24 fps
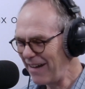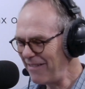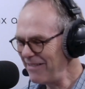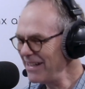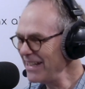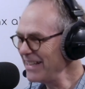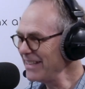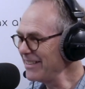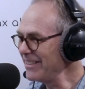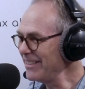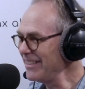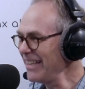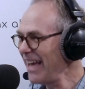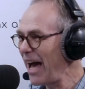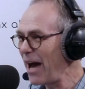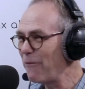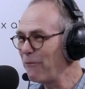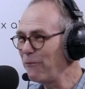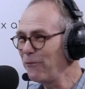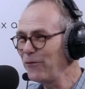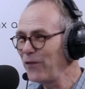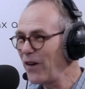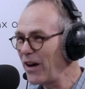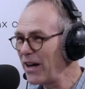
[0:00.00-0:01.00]
mean, it's
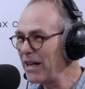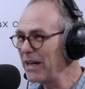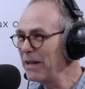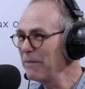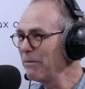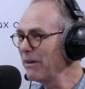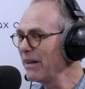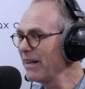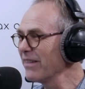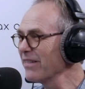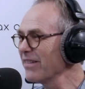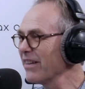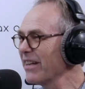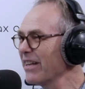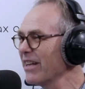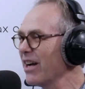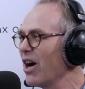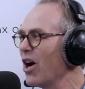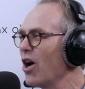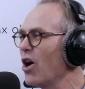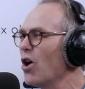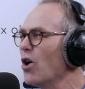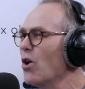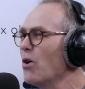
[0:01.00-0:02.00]
not funny, but it's like,
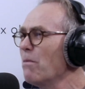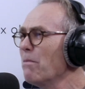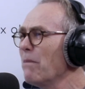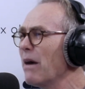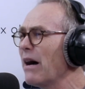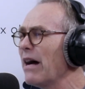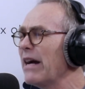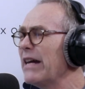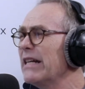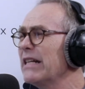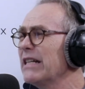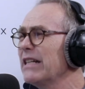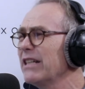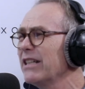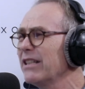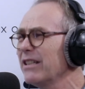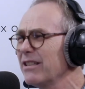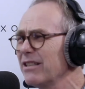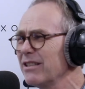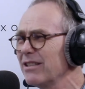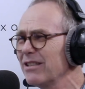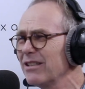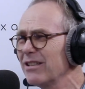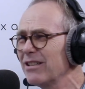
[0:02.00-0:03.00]
oh my
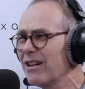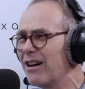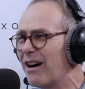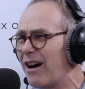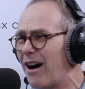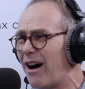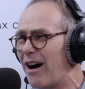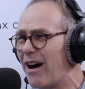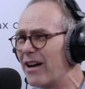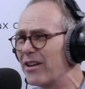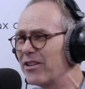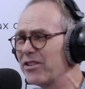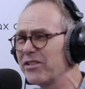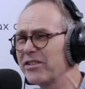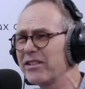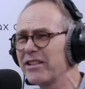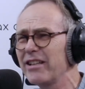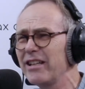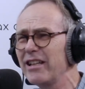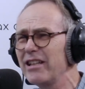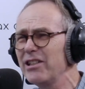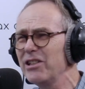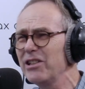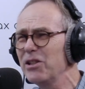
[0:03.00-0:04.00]
gosh,
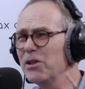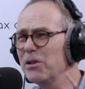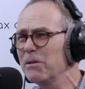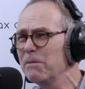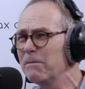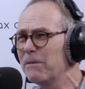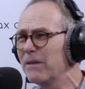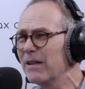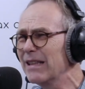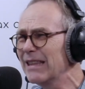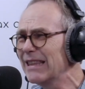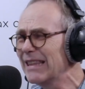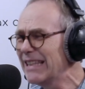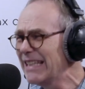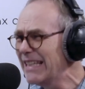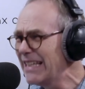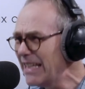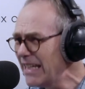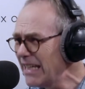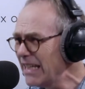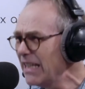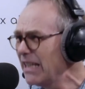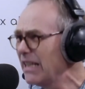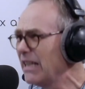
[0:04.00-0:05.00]
can you
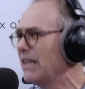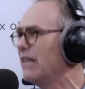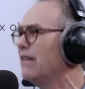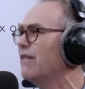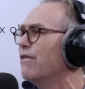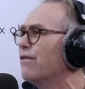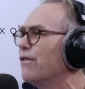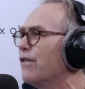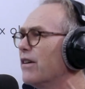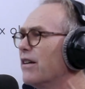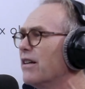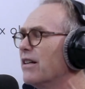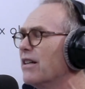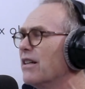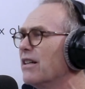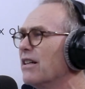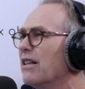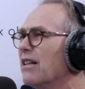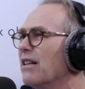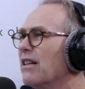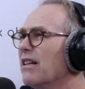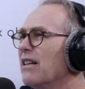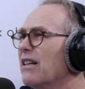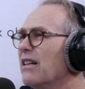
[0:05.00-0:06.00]
believe?
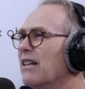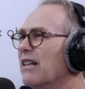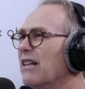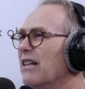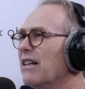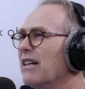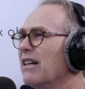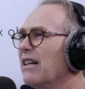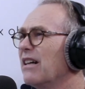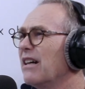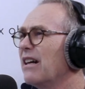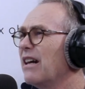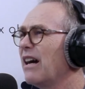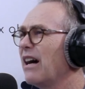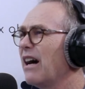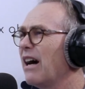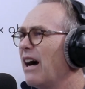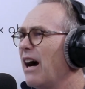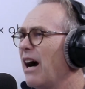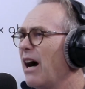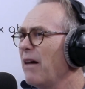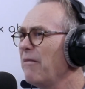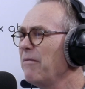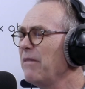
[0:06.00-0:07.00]

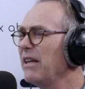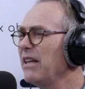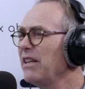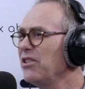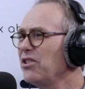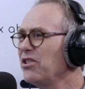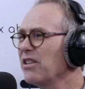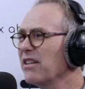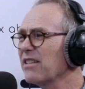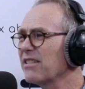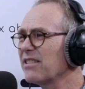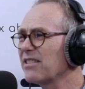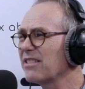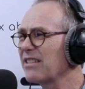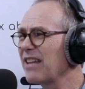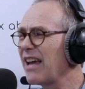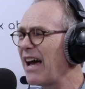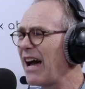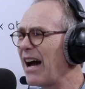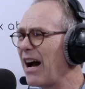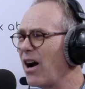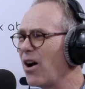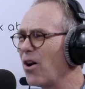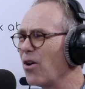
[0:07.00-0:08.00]
I mean, just
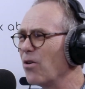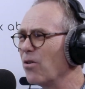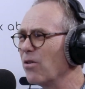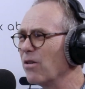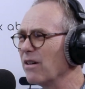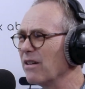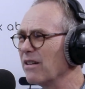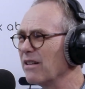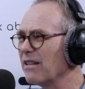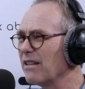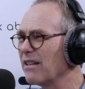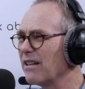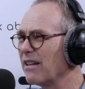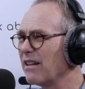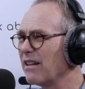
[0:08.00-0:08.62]
how